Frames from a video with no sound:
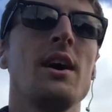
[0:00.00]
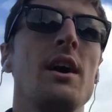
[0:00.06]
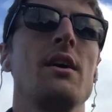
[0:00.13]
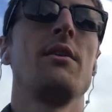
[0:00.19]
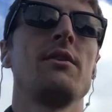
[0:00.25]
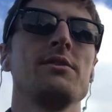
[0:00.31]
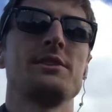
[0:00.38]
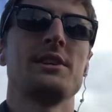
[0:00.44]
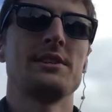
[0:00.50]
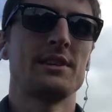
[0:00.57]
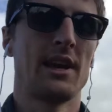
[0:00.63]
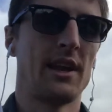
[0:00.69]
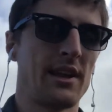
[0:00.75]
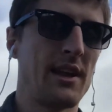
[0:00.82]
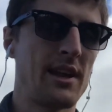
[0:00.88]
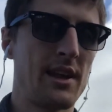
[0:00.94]
What was I
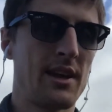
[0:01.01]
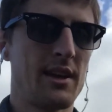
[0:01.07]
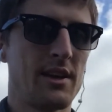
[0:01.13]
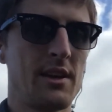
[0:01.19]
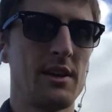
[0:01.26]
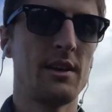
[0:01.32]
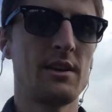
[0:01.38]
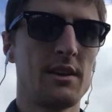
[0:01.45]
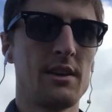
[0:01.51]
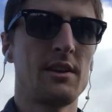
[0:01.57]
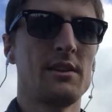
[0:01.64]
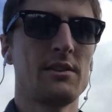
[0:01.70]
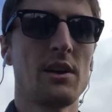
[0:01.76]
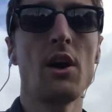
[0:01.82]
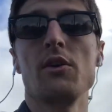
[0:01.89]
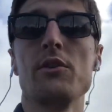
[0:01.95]
saying?
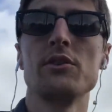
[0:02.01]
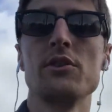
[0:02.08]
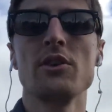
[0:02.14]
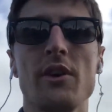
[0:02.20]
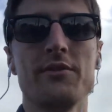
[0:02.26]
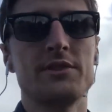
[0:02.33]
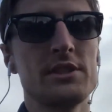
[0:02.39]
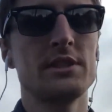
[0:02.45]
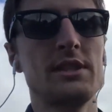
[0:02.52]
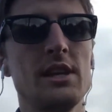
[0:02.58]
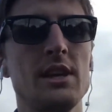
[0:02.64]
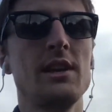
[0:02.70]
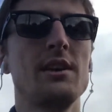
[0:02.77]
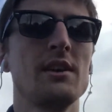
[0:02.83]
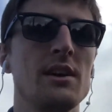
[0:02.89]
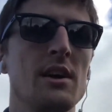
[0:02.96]
Oh, you don't have to
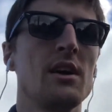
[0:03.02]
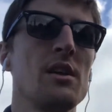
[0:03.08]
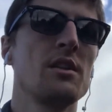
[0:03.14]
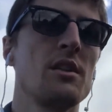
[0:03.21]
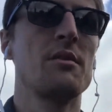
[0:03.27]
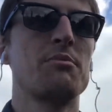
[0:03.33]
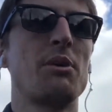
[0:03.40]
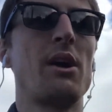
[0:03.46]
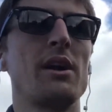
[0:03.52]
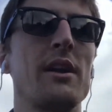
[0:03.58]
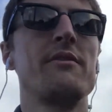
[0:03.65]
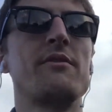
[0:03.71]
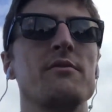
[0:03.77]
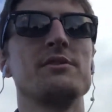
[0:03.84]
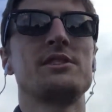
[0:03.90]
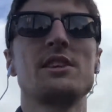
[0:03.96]
see
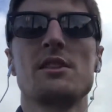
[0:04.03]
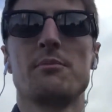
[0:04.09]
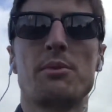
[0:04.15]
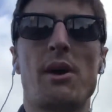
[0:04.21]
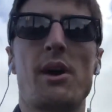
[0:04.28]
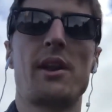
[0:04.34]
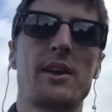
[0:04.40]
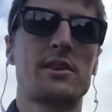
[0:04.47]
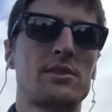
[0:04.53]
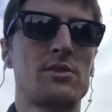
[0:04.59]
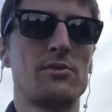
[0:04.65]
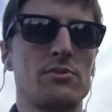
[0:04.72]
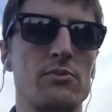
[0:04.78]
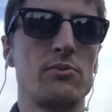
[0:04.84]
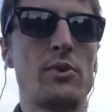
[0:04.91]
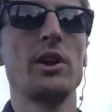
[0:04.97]
even see the product,
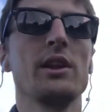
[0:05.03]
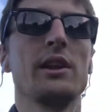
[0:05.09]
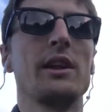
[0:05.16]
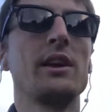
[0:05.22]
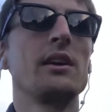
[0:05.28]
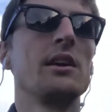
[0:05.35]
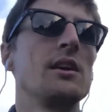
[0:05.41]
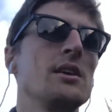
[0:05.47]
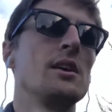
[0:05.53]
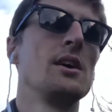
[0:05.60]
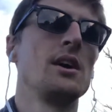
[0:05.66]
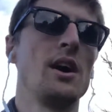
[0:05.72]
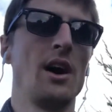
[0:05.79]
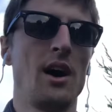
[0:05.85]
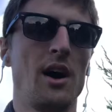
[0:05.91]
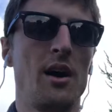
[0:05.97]
really,
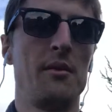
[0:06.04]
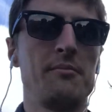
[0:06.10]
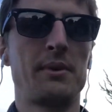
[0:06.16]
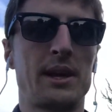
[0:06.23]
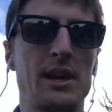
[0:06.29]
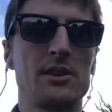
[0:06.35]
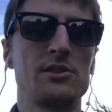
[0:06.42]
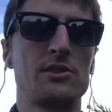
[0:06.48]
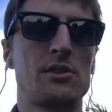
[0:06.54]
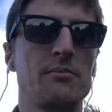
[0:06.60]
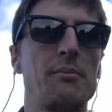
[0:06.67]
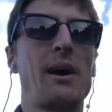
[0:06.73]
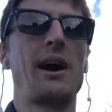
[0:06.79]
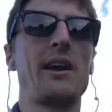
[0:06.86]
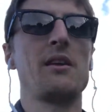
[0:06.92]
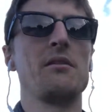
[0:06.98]
because you can
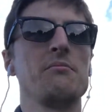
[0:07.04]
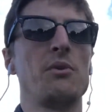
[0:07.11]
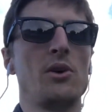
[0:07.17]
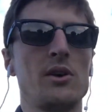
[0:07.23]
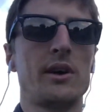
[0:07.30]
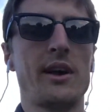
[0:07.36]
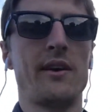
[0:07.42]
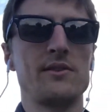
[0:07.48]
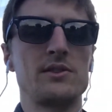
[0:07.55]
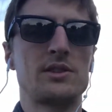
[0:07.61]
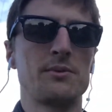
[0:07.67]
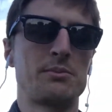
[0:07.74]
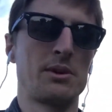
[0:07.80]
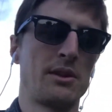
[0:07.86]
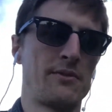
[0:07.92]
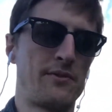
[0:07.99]
buy it in bulk, have it shipped
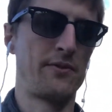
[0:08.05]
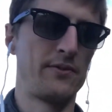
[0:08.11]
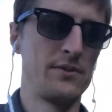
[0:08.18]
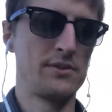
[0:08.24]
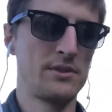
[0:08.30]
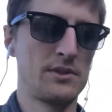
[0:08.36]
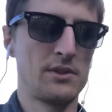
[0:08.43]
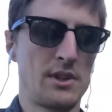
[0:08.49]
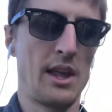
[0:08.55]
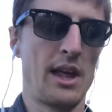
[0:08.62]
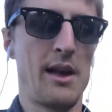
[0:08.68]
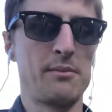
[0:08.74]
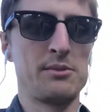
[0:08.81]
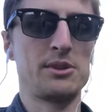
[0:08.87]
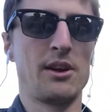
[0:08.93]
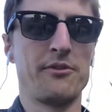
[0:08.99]
to the
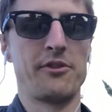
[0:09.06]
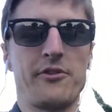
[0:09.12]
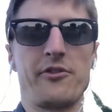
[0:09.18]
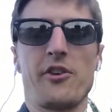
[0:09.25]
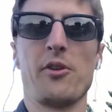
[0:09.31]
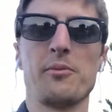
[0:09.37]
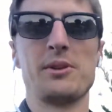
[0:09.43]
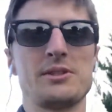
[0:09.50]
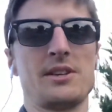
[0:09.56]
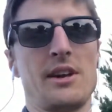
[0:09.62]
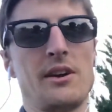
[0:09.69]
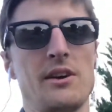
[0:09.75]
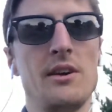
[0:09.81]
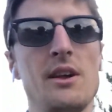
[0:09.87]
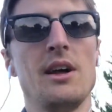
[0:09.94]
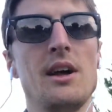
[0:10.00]
Amazon fulfillment center,
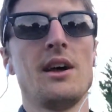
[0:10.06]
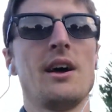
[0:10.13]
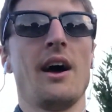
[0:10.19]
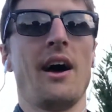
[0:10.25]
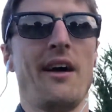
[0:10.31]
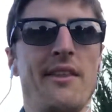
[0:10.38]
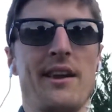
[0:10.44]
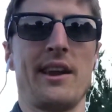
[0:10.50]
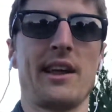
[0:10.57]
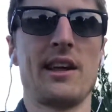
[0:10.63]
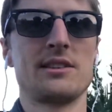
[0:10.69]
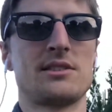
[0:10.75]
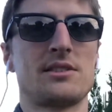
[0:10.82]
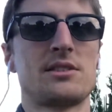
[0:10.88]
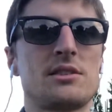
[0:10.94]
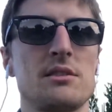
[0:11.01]
and then it
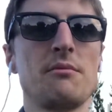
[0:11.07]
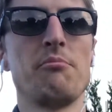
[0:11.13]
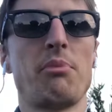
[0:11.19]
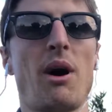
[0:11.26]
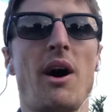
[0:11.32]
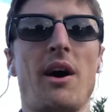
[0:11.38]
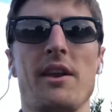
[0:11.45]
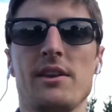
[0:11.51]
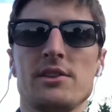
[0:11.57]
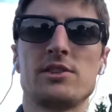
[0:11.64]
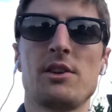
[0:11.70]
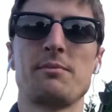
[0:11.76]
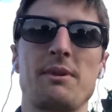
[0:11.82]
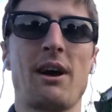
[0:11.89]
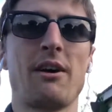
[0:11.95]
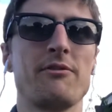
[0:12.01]
gets bought and
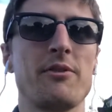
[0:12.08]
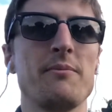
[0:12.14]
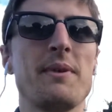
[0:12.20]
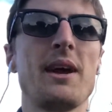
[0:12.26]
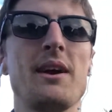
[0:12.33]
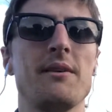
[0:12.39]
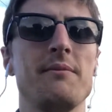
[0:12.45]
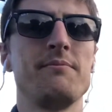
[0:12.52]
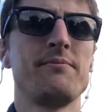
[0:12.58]
shipped out from there.